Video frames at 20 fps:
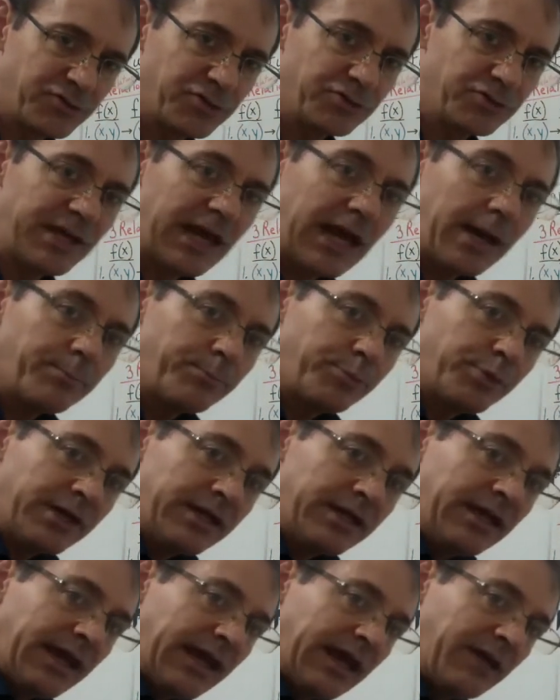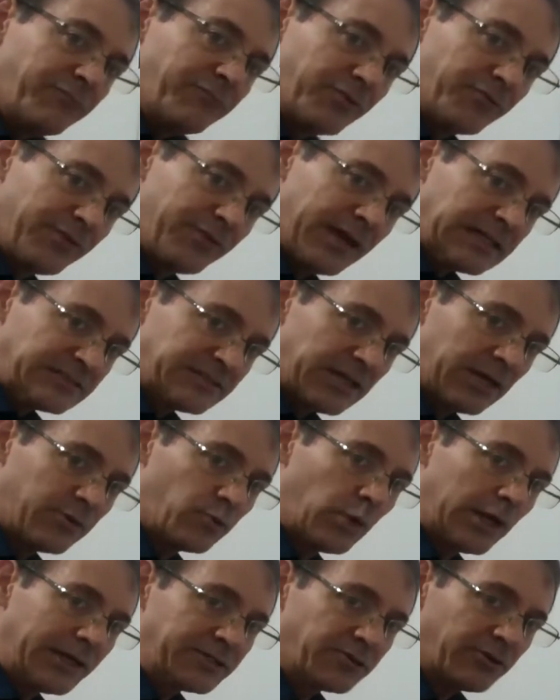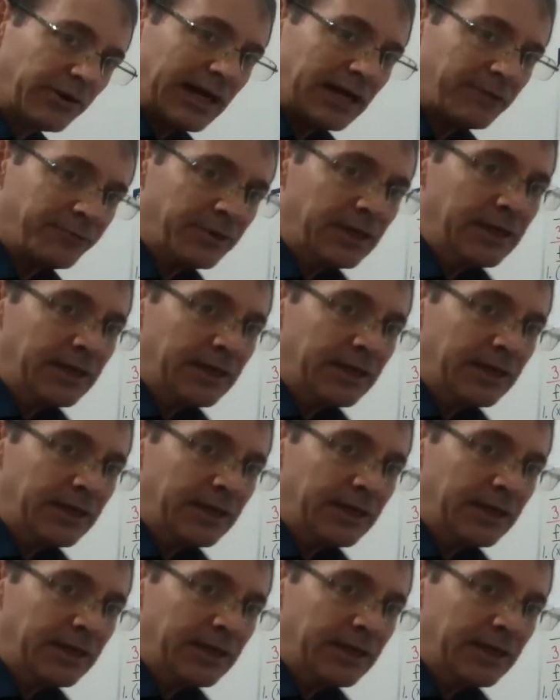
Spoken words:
Do not put f of x on one graph